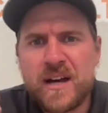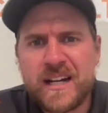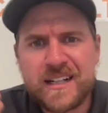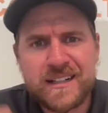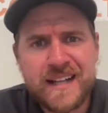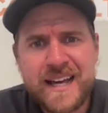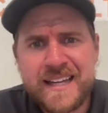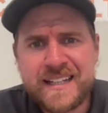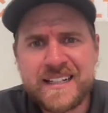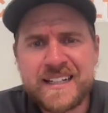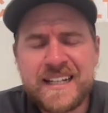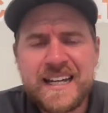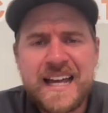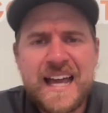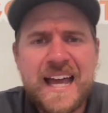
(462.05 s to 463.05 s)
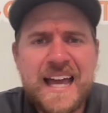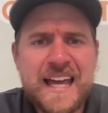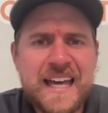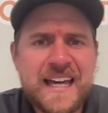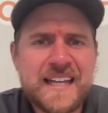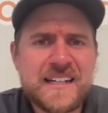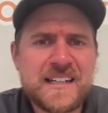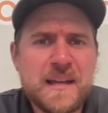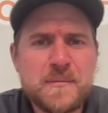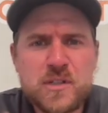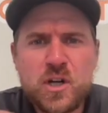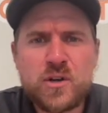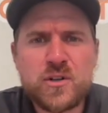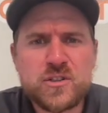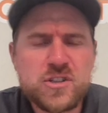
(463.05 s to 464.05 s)
and a like and let me
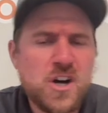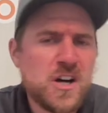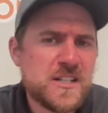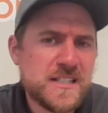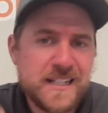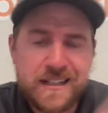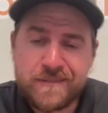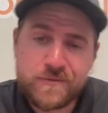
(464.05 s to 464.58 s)
know your thoughts.